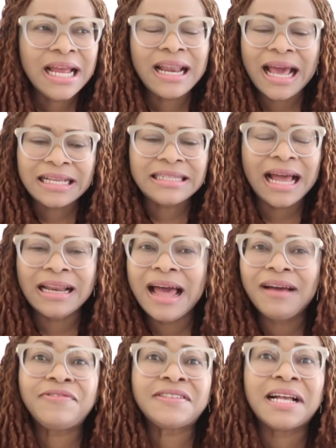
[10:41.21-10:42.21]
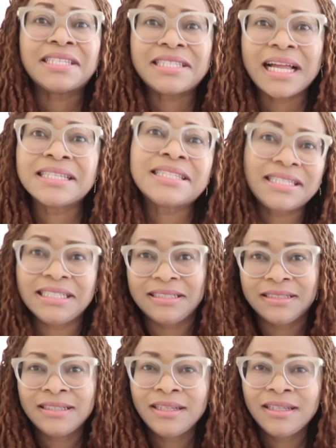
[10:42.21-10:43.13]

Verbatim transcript: Like their life is at standstill